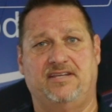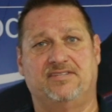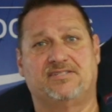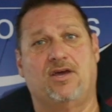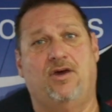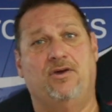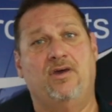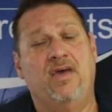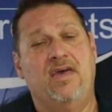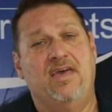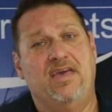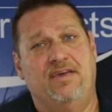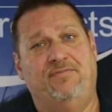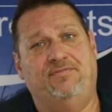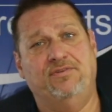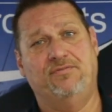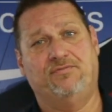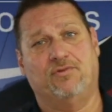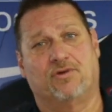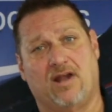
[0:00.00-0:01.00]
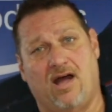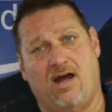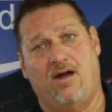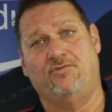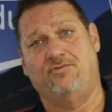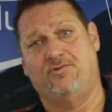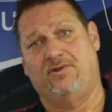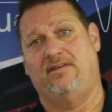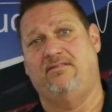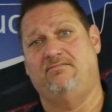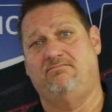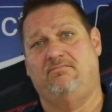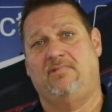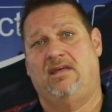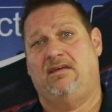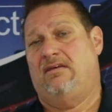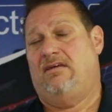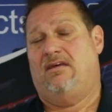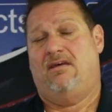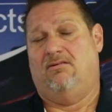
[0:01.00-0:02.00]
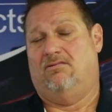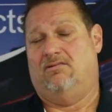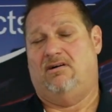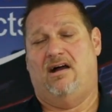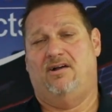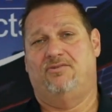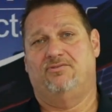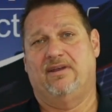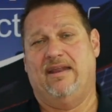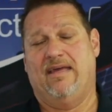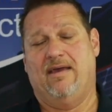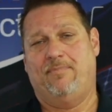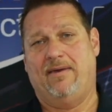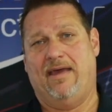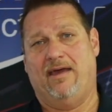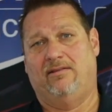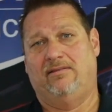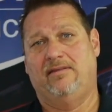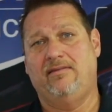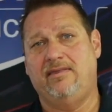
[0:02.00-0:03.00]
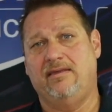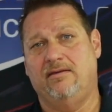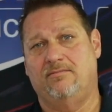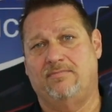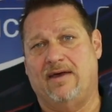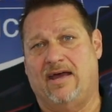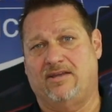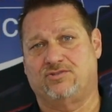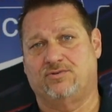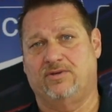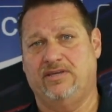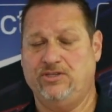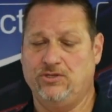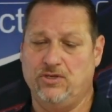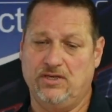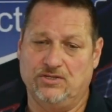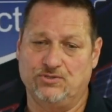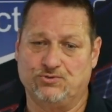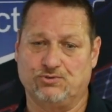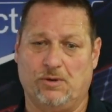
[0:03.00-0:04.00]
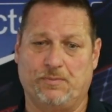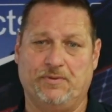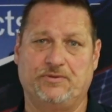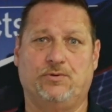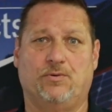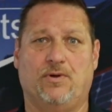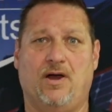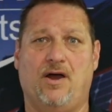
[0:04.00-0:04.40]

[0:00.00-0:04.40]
So if you've got 100 amp hour lithium battery, you can drop it to